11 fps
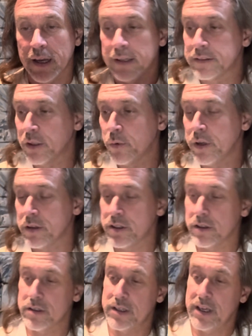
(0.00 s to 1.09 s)
So we
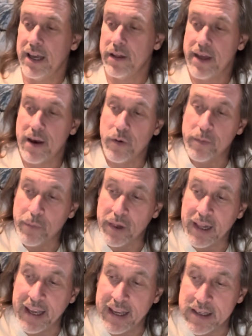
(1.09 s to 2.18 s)
shall see how that one
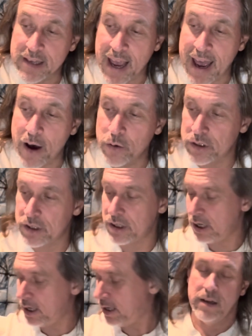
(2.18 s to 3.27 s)
plays out.
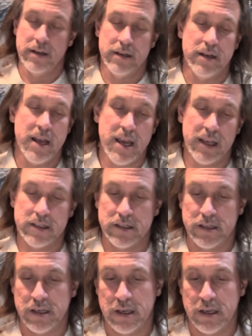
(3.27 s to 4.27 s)
Next.